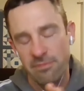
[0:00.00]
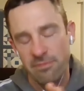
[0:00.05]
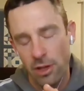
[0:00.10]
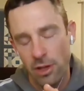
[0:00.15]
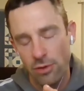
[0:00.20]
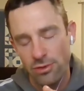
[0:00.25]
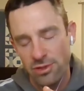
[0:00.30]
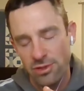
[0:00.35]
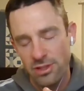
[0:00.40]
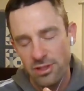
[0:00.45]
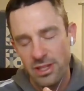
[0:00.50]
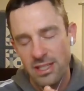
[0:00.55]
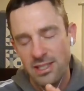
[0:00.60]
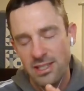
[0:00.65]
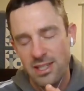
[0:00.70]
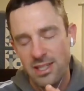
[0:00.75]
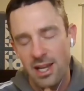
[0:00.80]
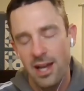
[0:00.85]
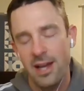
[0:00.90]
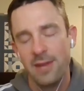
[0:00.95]
closer
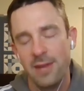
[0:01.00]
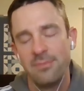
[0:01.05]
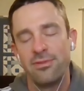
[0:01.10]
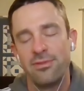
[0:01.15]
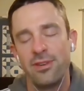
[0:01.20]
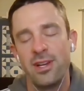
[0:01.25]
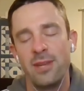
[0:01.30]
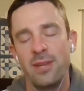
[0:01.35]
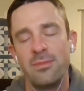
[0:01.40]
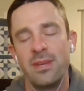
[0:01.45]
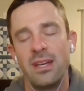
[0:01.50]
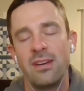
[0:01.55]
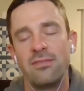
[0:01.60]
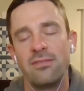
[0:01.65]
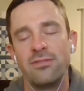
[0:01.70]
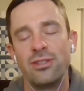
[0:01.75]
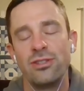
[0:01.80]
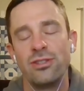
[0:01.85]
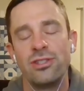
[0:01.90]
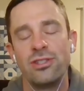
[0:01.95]
in time frame
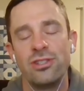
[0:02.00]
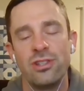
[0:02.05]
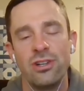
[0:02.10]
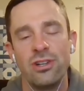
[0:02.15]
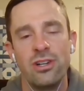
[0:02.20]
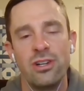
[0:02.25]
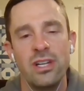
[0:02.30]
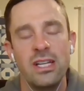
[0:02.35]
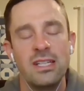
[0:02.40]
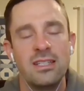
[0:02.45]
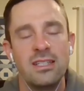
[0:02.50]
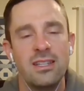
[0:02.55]
of your journey